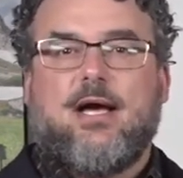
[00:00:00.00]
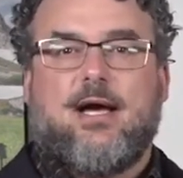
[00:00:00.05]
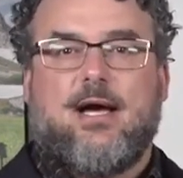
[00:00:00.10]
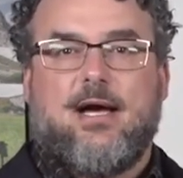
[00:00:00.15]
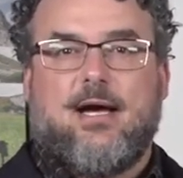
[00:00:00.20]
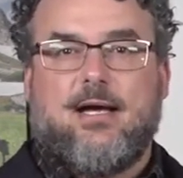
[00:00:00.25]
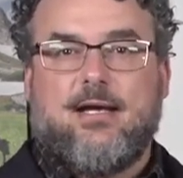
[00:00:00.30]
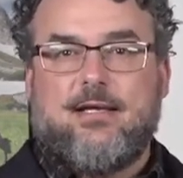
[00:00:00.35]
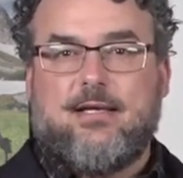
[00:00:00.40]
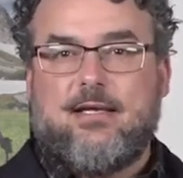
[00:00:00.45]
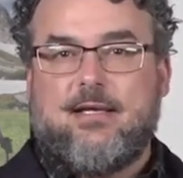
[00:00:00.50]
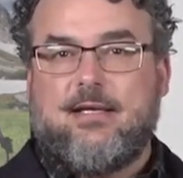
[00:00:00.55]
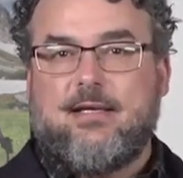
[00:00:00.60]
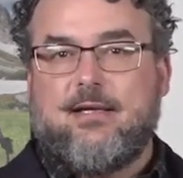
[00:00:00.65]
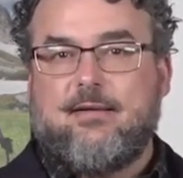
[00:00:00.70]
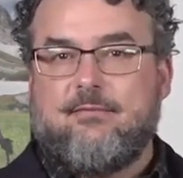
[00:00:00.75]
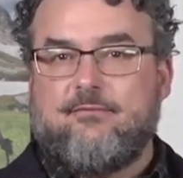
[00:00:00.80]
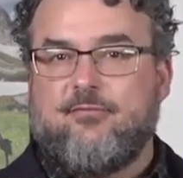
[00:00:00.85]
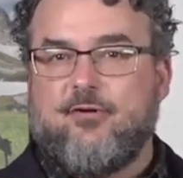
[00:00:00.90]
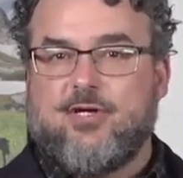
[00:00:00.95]

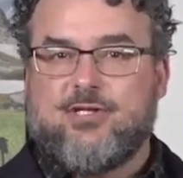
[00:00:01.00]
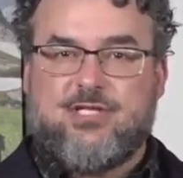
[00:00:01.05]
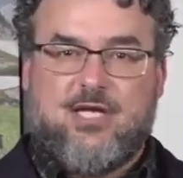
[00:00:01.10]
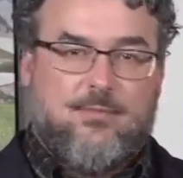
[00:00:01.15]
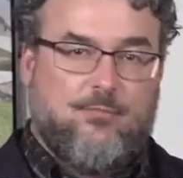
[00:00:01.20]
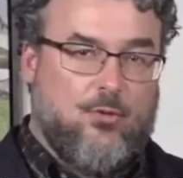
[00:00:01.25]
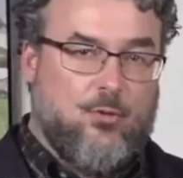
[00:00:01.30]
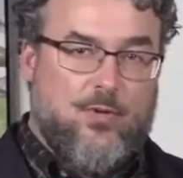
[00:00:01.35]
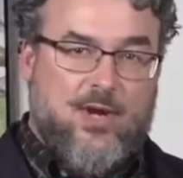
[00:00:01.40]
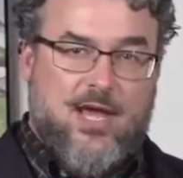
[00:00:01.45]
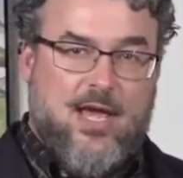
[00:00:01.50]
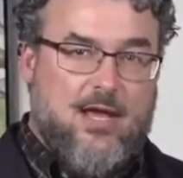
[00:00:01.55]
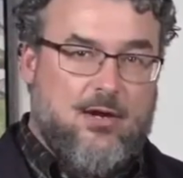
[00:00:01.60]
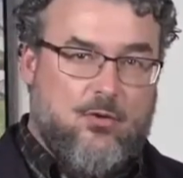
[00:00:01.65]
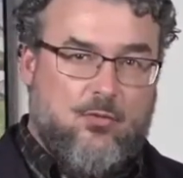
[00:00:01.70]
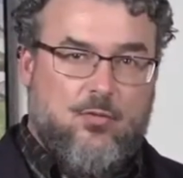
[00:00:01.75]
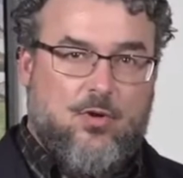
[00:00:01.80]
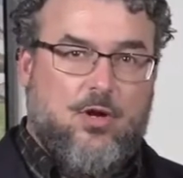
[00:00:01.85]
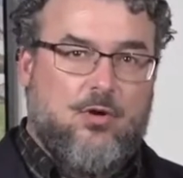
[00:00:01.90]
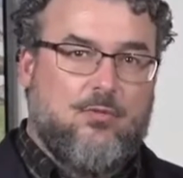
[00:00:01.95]
For example, we
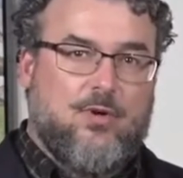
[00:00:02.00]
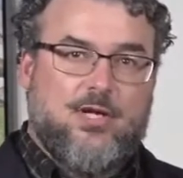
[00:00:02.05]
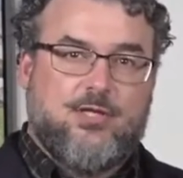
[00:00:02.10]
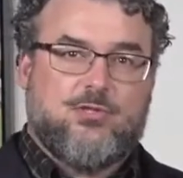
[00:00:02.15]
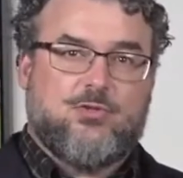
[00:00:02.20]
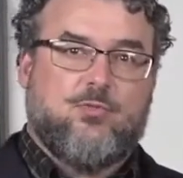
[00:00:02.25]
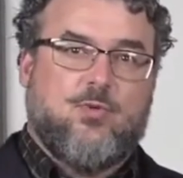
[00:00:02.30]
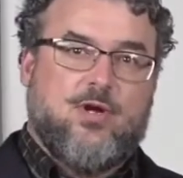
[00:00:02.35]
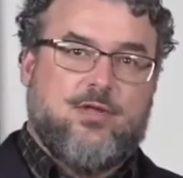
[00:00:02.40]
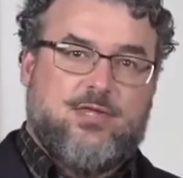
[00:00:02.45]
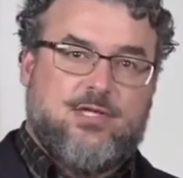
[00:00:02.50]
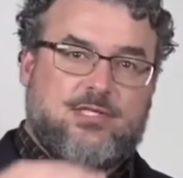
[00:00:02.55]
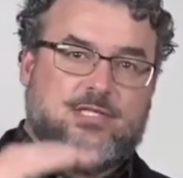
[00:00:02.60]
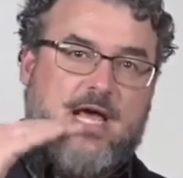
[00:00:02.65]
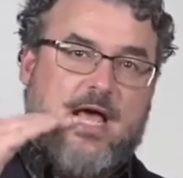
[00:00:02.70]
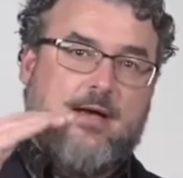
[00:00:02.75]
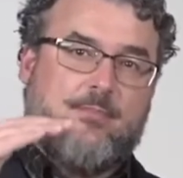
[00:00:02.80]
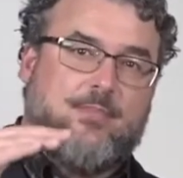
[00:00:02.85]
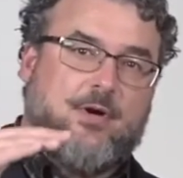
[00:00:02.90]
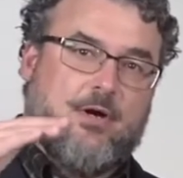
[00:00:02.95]
had a roll once where the
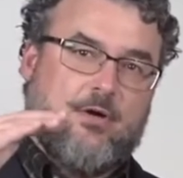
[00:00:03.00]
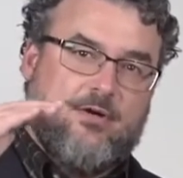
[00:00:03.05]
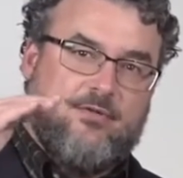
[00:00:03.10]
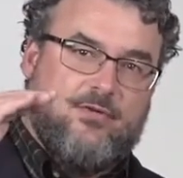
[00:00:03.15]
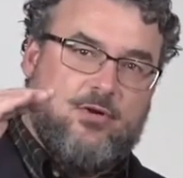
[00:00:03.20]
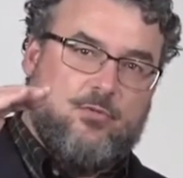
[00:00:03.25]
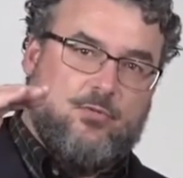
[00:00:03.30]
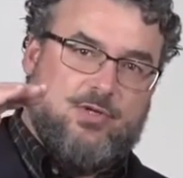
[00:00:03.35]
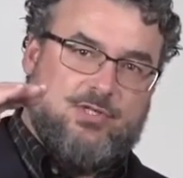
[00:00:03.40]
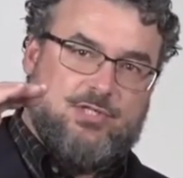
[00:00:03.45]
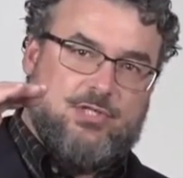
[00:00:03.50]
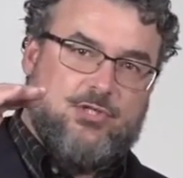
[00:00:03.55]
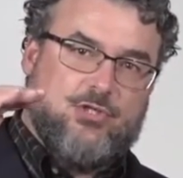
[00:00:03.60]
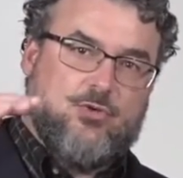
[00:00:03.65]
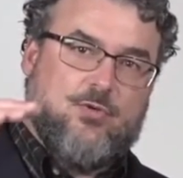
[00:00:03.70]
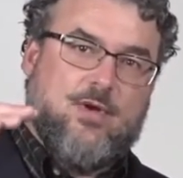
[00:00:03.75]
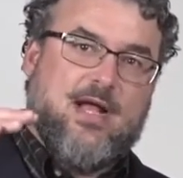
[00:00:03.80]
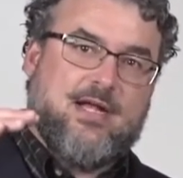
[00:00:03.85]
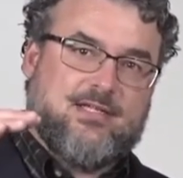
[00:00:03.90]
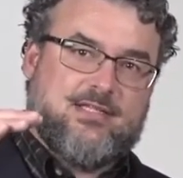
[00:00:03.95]
top part of it was in
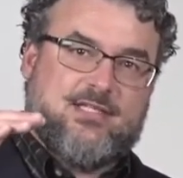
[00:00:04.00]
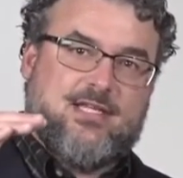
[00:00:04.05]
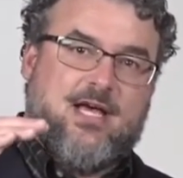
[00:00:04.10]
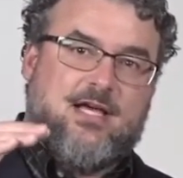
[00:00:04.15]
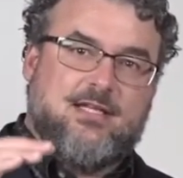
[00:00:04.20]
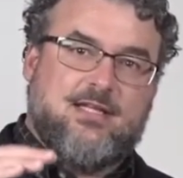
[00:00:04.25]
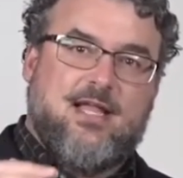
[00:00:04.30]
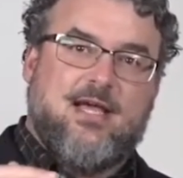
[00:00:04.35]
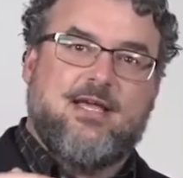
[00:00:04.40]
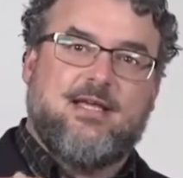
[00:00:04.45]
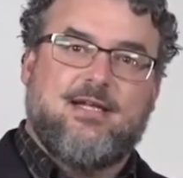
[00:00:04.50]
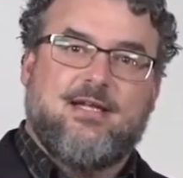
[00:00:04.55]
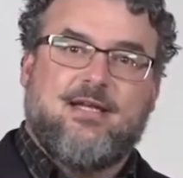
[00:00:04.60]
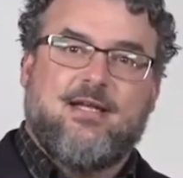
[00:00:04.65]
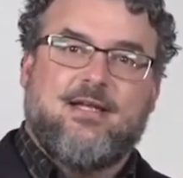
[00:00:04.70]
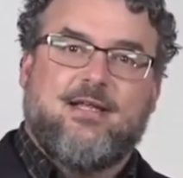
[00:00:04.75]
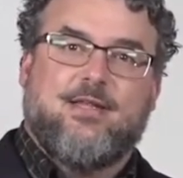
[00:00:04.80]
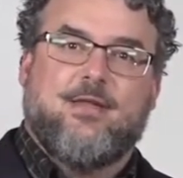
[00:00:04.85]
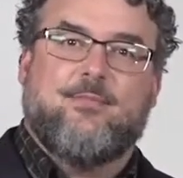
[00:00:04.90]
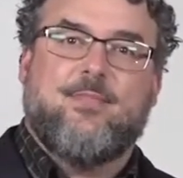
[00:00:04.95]
direct sunlight,
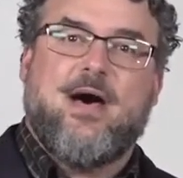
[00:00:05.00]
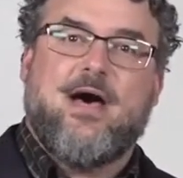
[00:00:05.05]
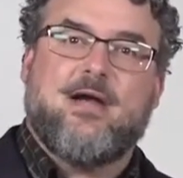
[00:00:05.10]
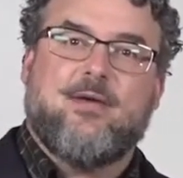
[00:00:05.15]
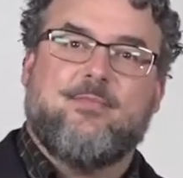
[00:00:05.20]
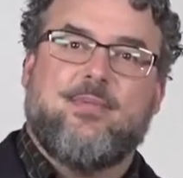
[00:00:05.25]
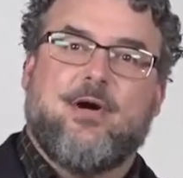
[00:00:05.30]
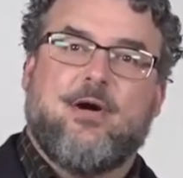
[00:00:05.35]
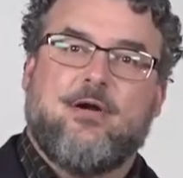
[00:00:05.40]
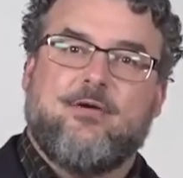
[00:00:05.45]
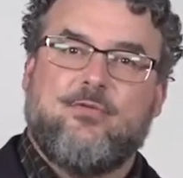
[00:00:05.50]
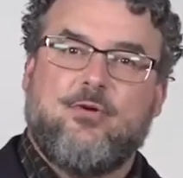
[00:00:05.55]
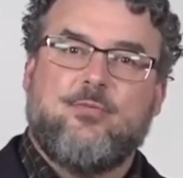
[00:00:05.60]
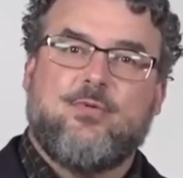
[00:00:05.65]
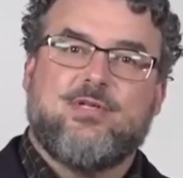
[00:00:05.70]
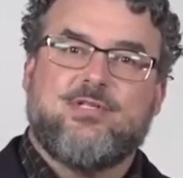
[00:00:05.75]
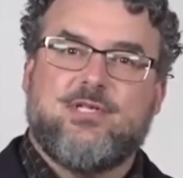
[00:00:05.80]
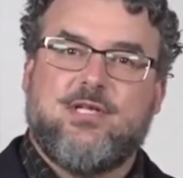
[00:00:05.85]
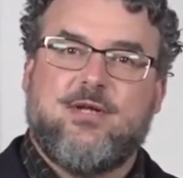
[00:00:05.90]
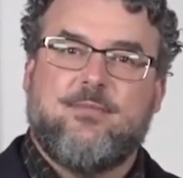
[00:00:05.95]
the bottom part of it
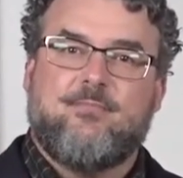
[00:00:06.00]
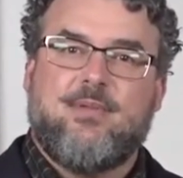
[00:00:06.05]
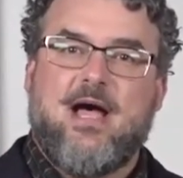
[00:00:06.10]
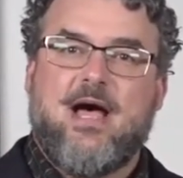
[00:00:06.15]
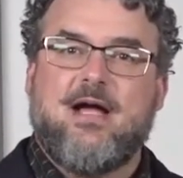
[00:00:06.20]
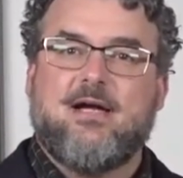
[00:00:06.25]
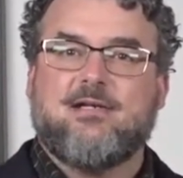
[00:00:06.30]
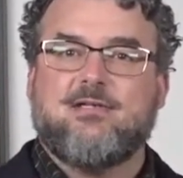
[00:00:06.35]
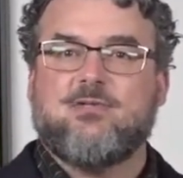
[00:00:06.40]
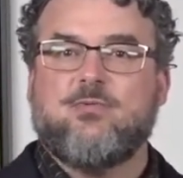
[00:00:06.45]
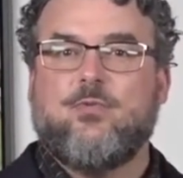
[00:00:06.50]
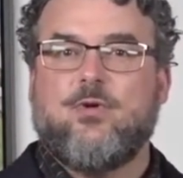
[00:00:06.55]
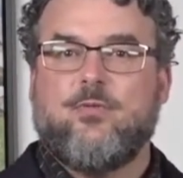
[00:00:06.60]
was in a box.